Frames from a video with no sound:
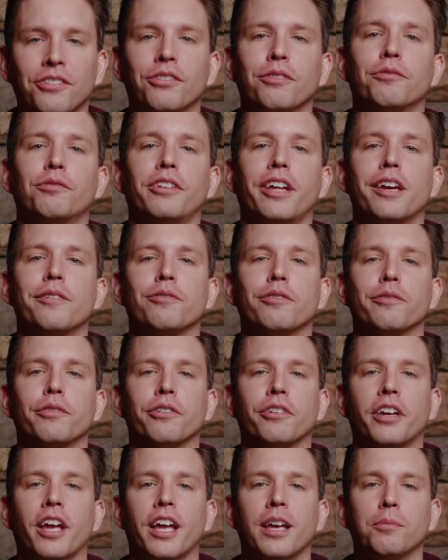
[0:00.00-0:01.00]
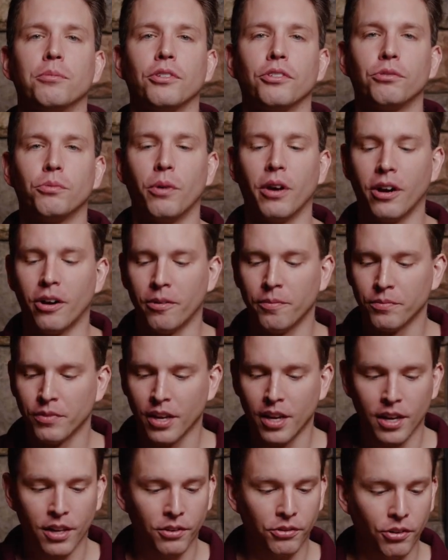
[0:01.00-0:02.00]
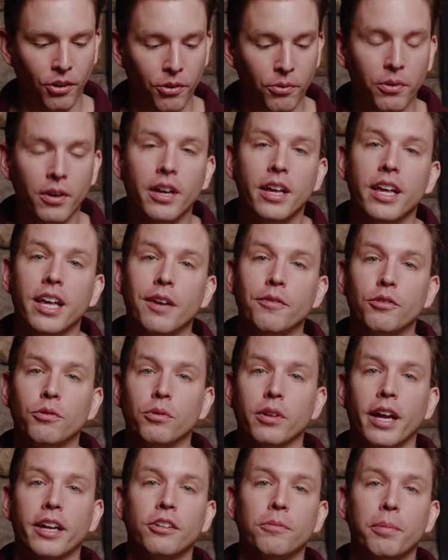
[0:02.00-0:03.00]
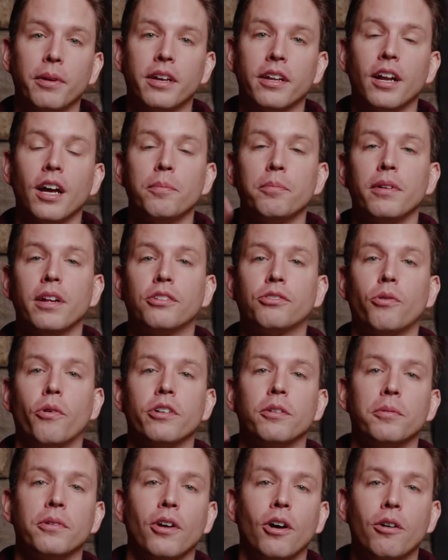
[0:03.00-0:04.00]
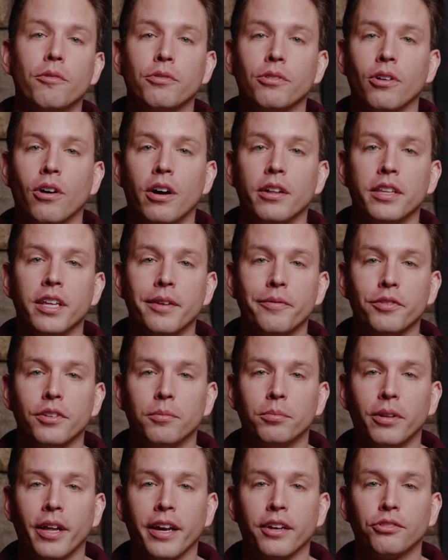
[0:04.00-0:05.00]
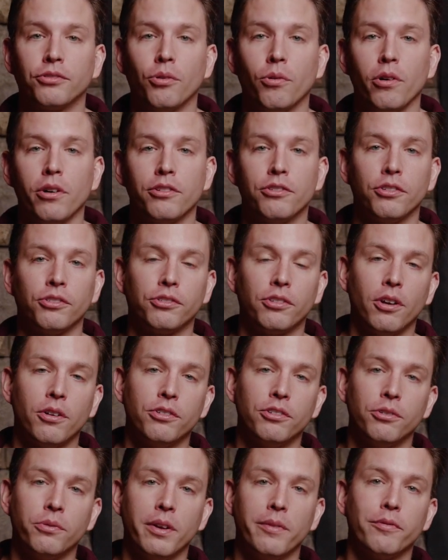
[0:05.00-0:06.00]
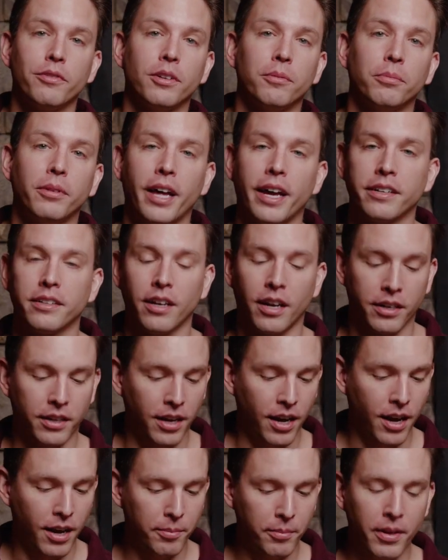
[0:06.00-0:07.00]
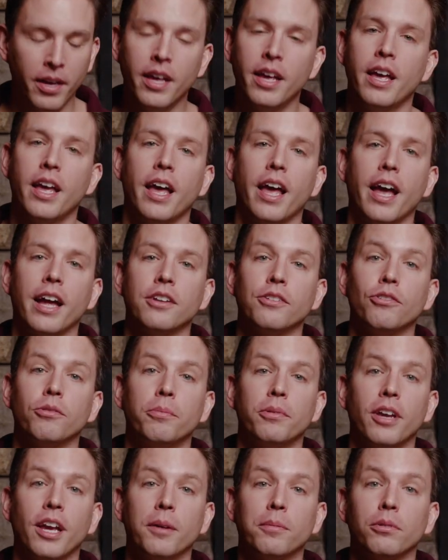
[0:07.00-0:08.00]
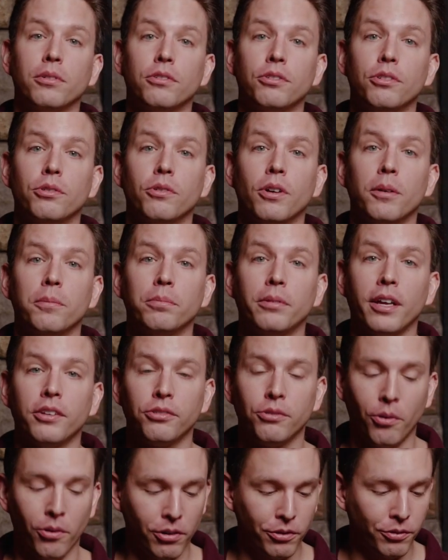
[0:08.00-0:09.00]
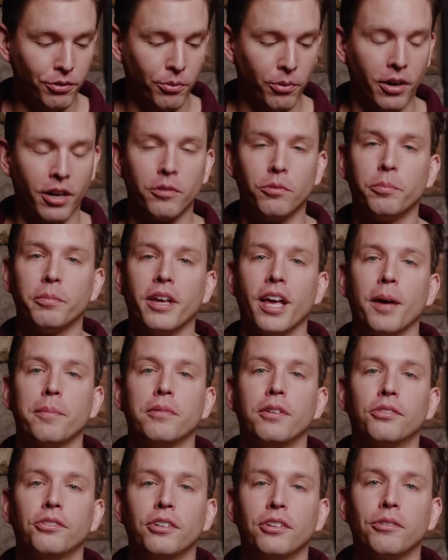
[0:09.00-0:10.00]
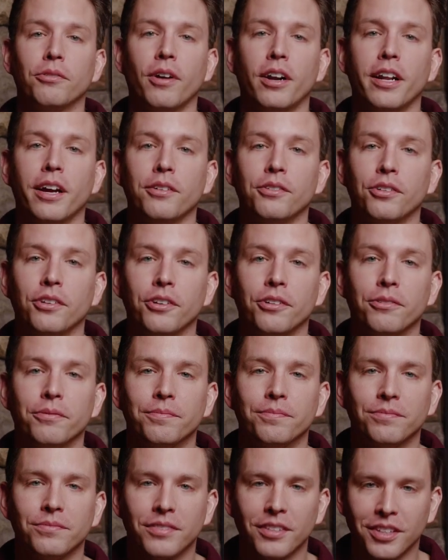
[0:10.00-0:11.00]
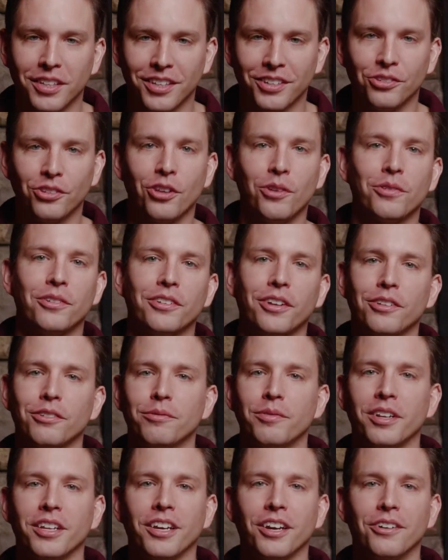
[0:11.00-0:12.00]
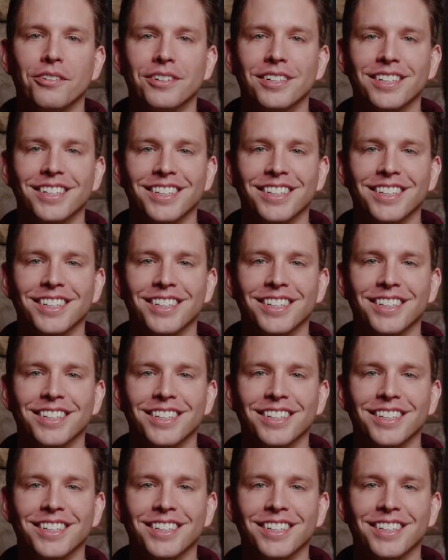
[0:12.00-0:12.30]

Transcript: the flavor of your games as well. So if you would like to pick it up, it's going to be over on the Infinite Black store. Just go to infiniteblack.com and you'll be able to place an order for one. We'll be happy to send it right out to you. See you in another video.